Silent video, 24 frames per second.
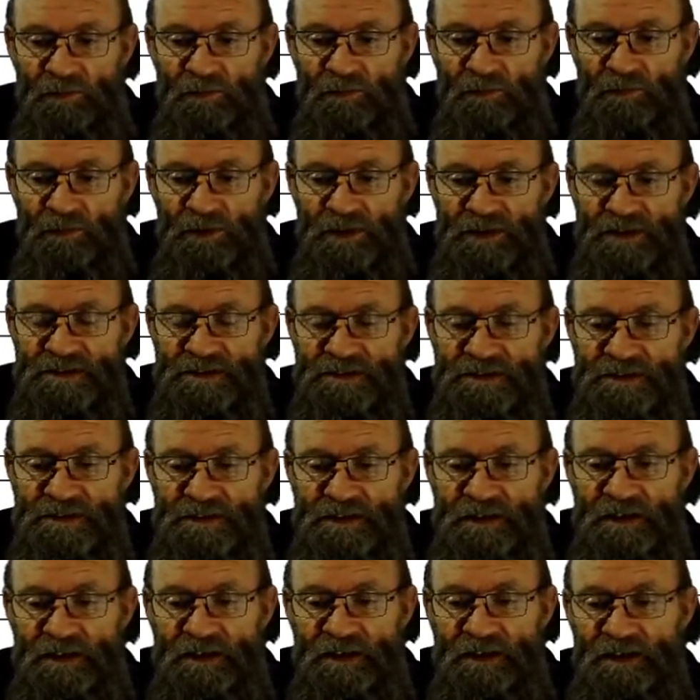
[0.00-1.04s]
which
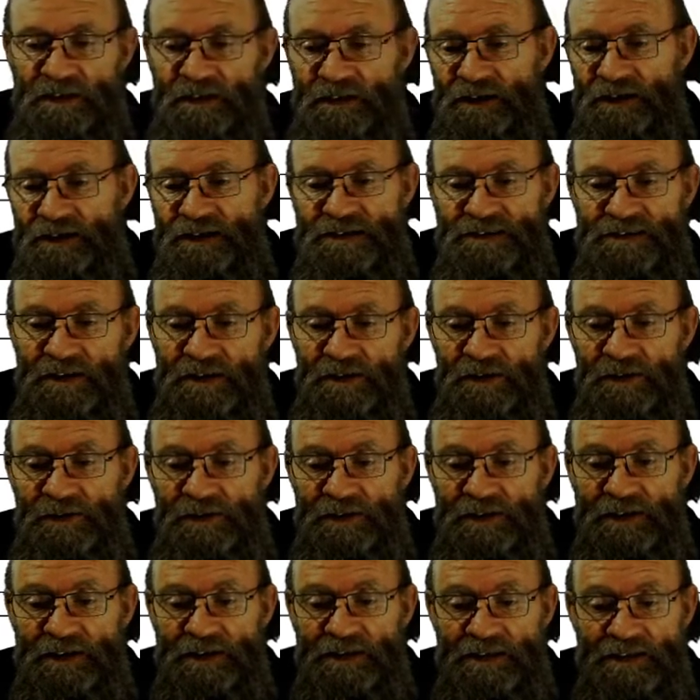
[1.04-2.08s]
let us know
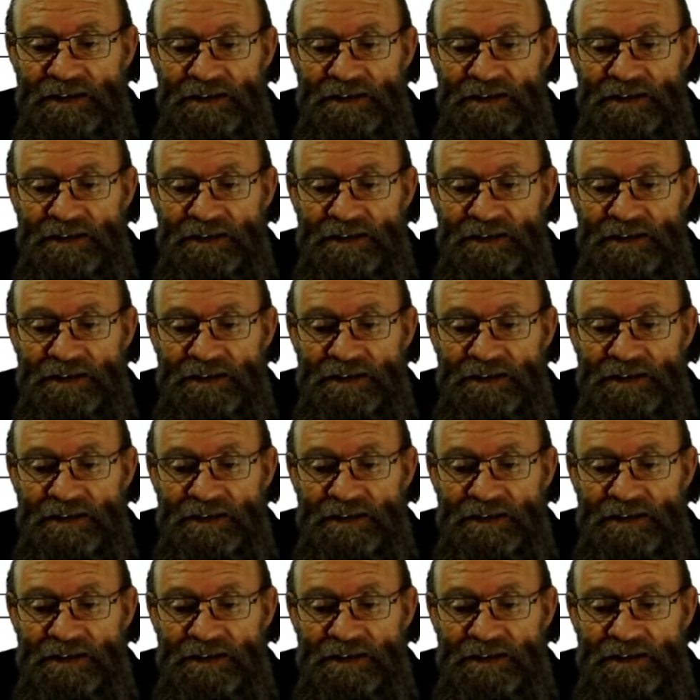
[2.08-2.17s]
that